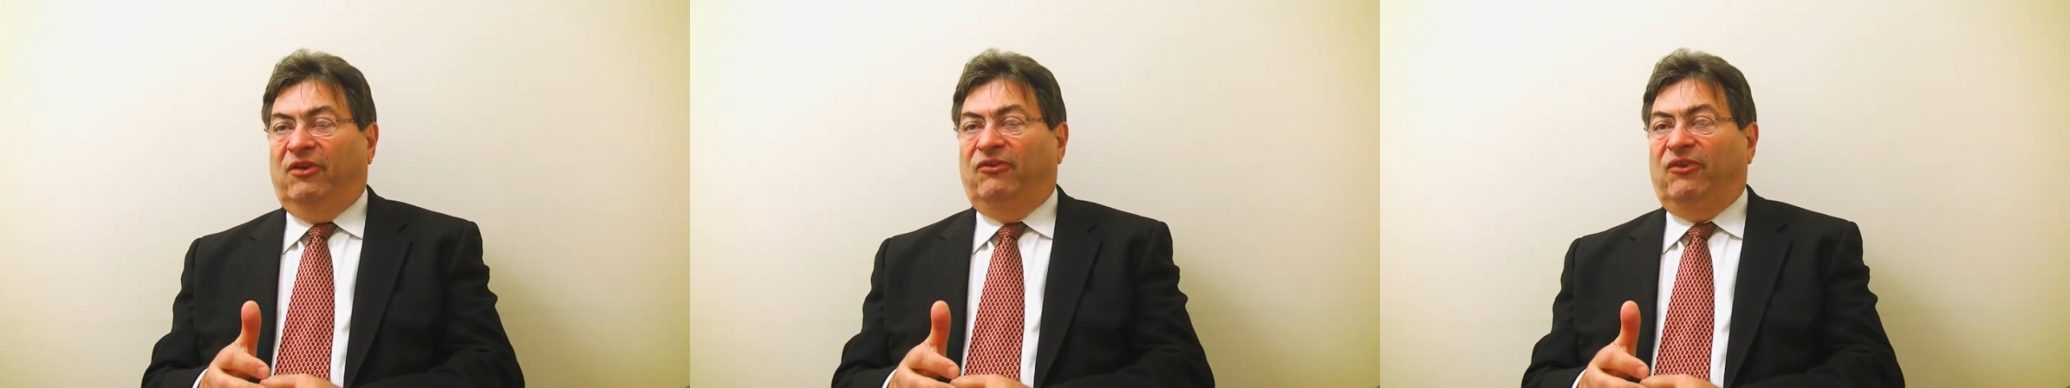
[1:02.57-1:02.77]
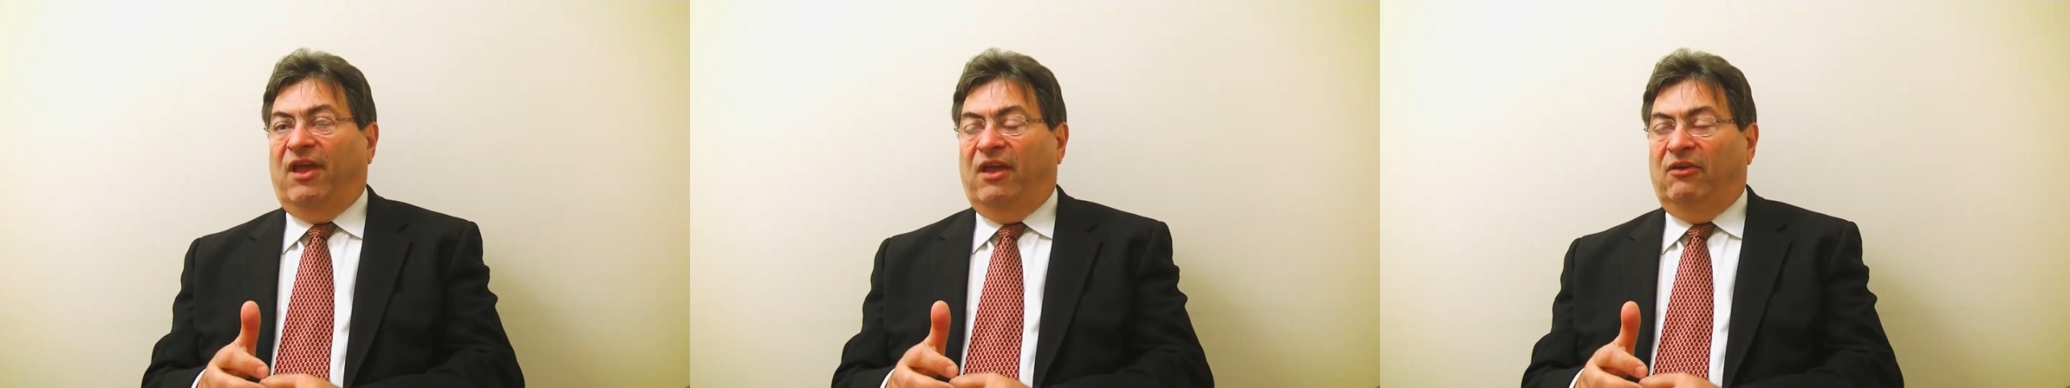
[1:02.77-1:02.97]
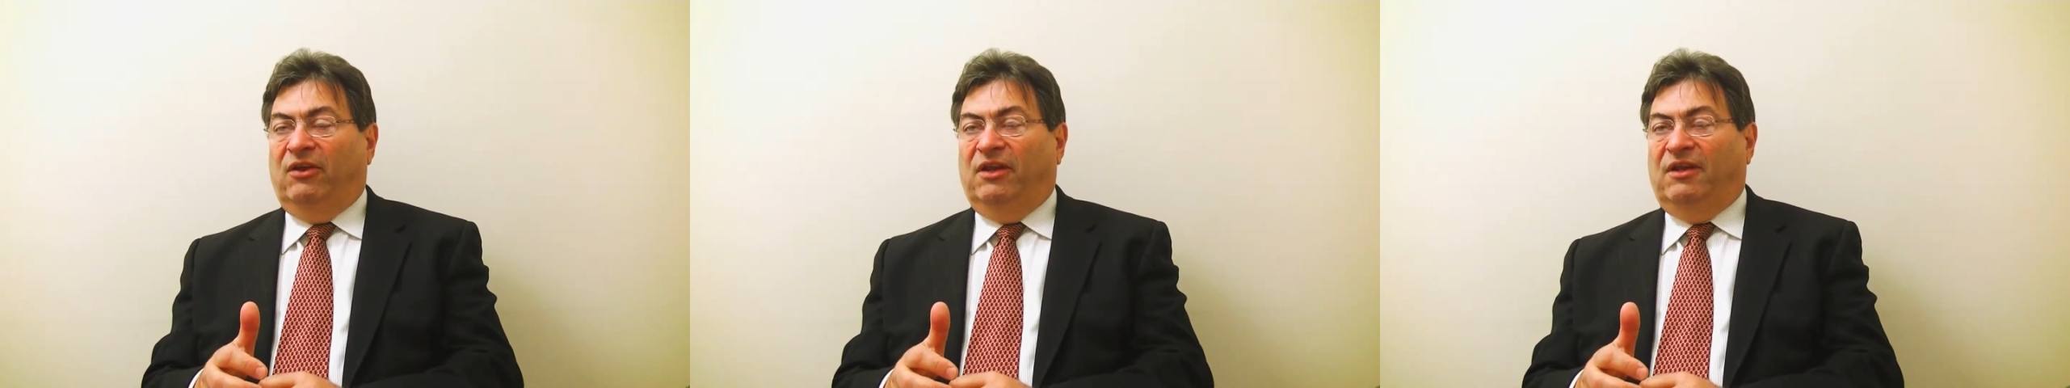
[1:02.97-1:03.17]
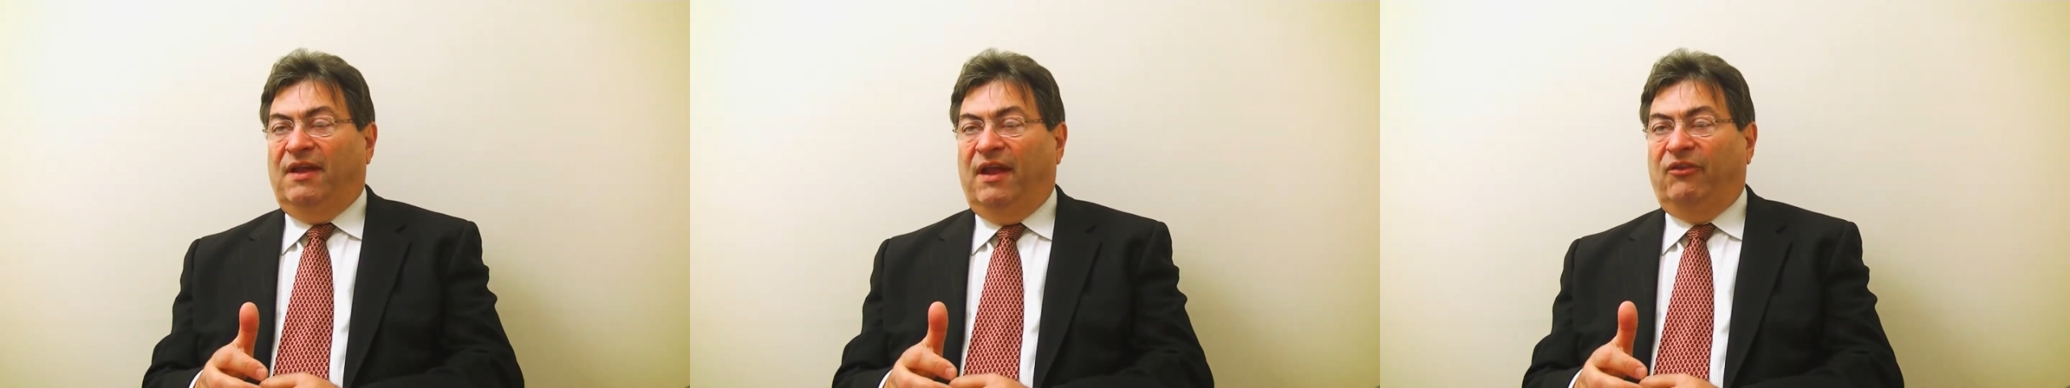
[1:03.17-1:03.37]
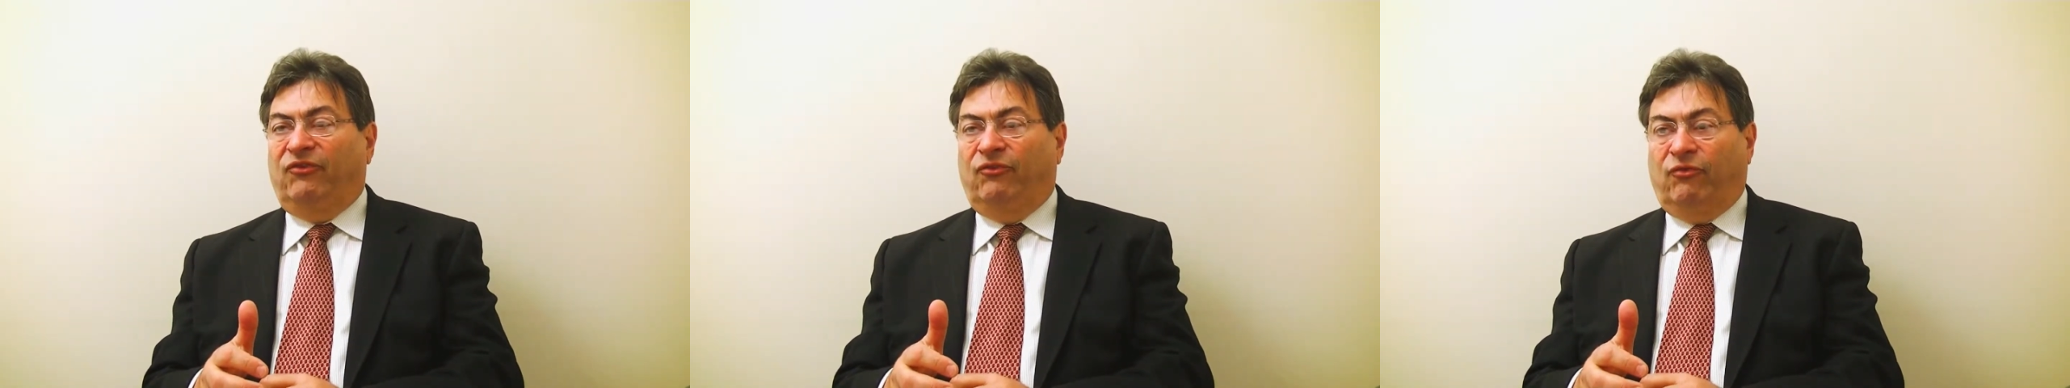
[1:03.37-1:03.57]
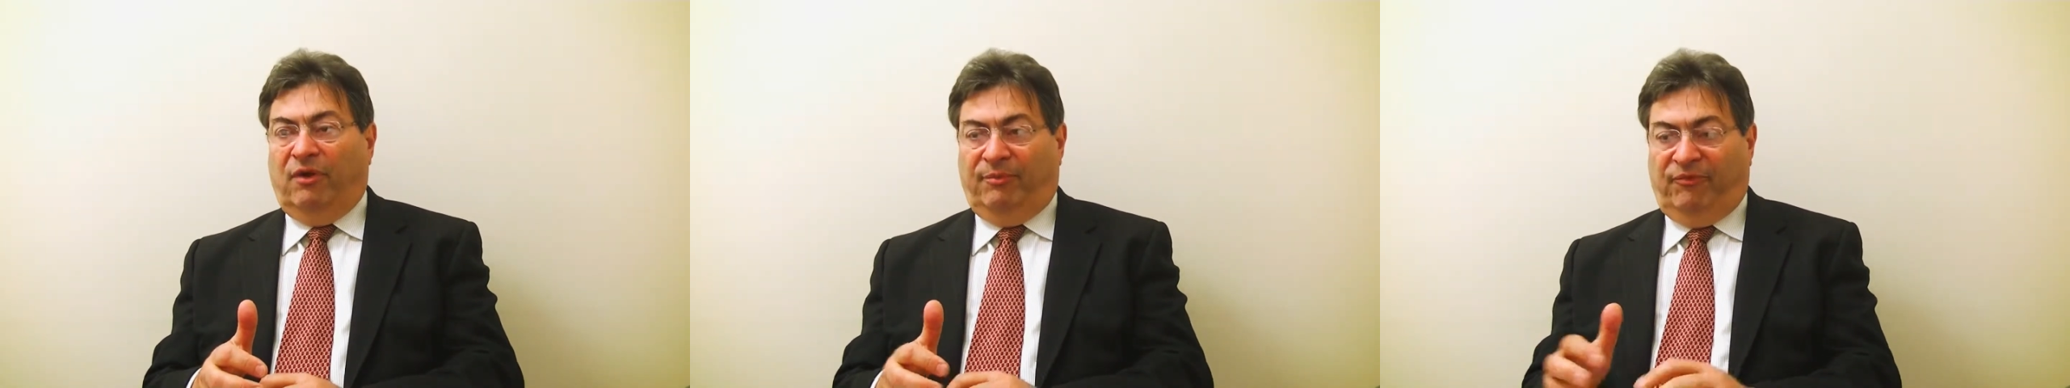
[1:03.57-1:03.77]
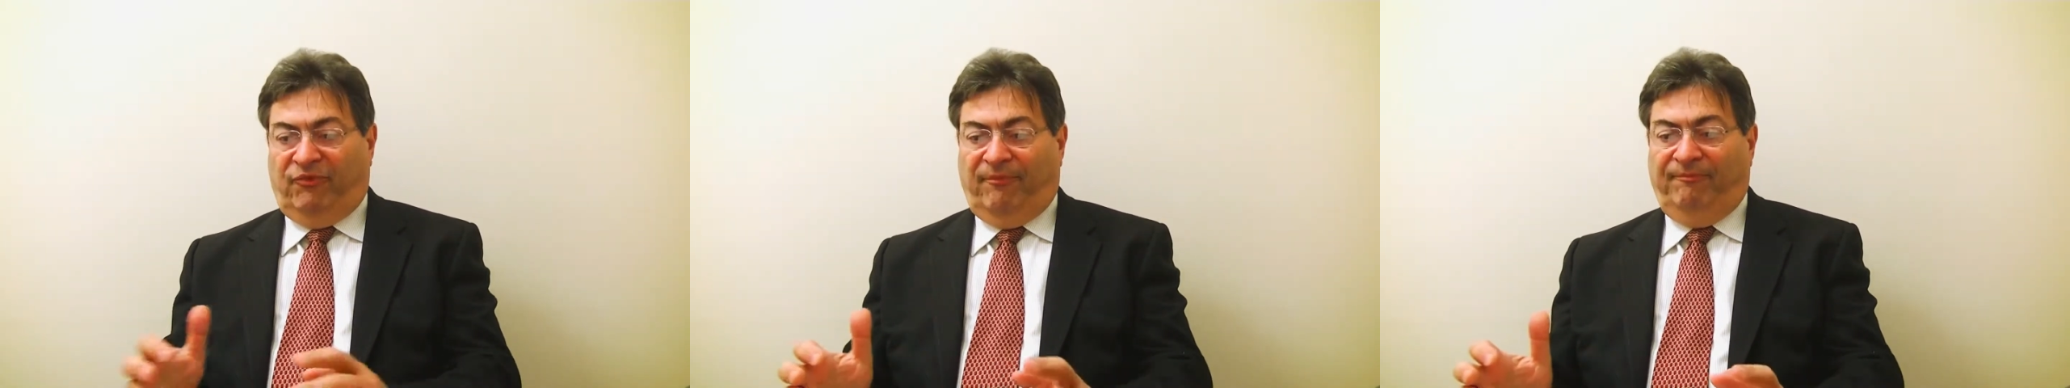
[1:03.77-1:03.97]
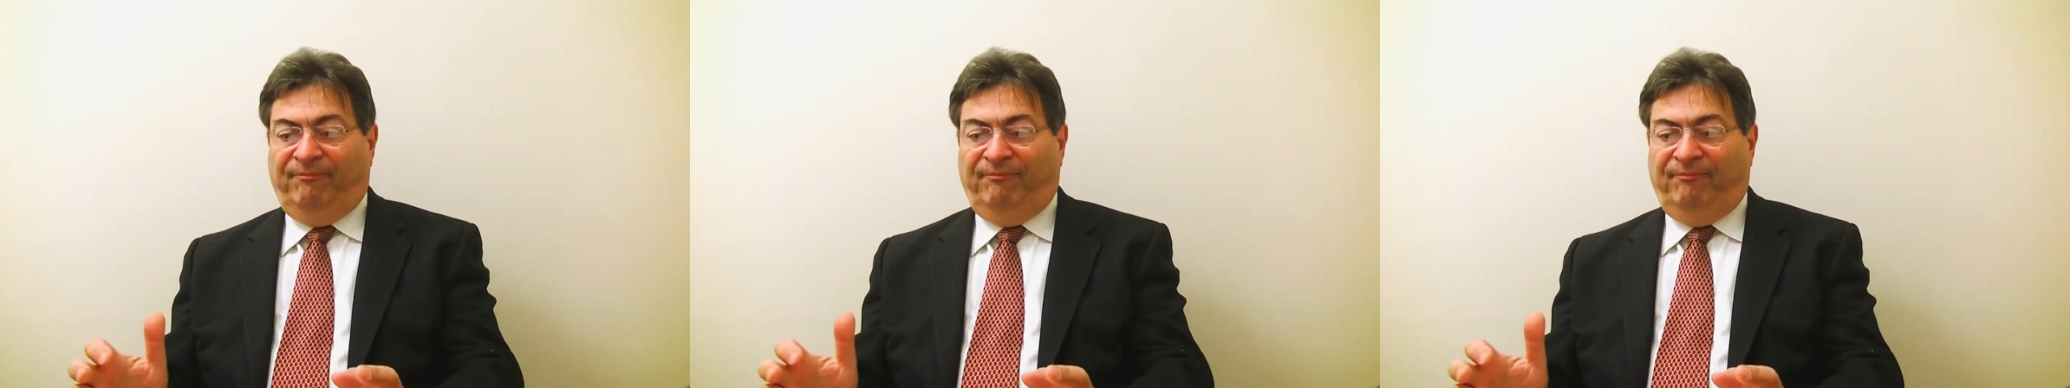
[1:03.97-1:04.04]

discounted test strips.